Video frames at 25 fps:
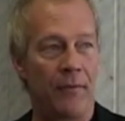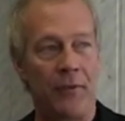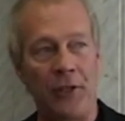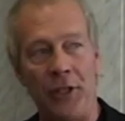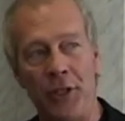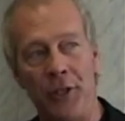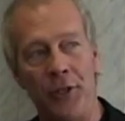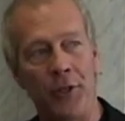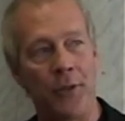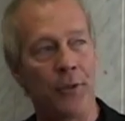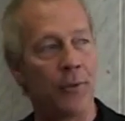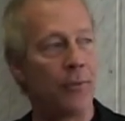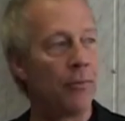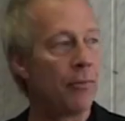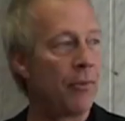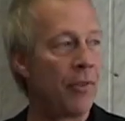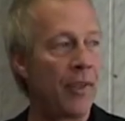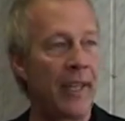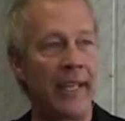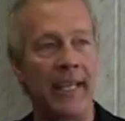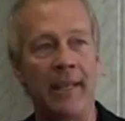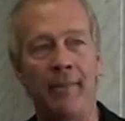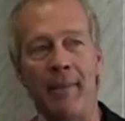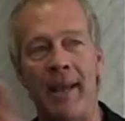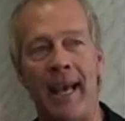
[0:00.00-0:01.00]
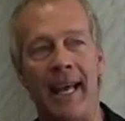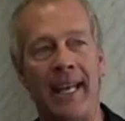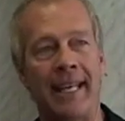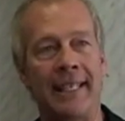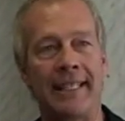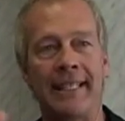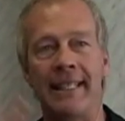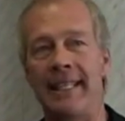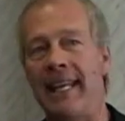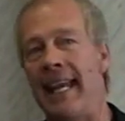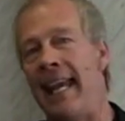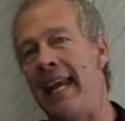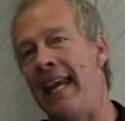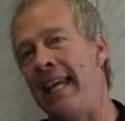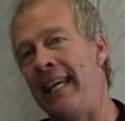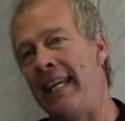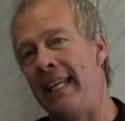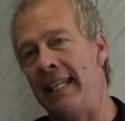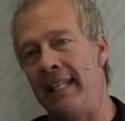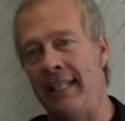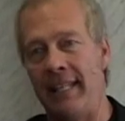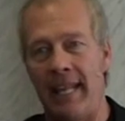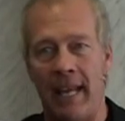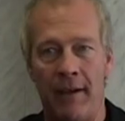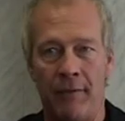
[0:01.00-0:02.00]
If you think about it today
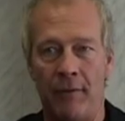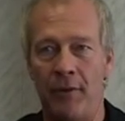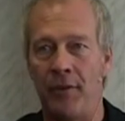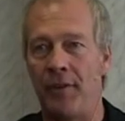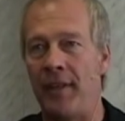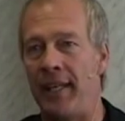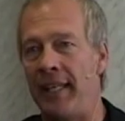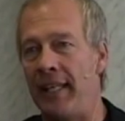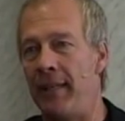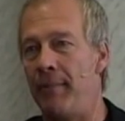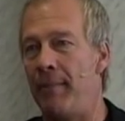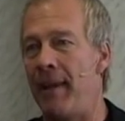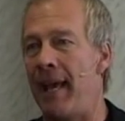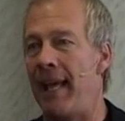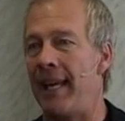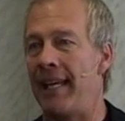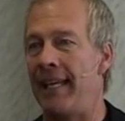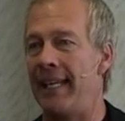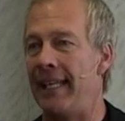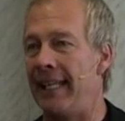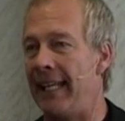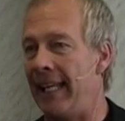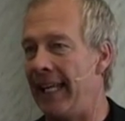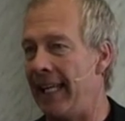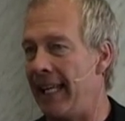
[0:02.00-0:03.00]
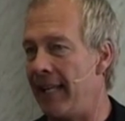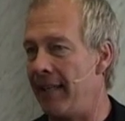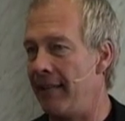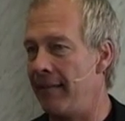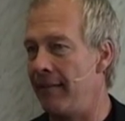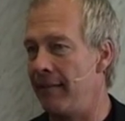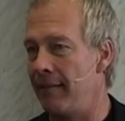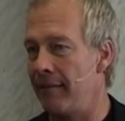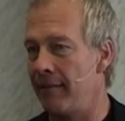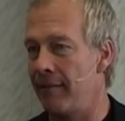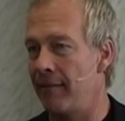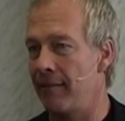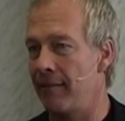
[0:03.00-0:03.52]
and never think about it again,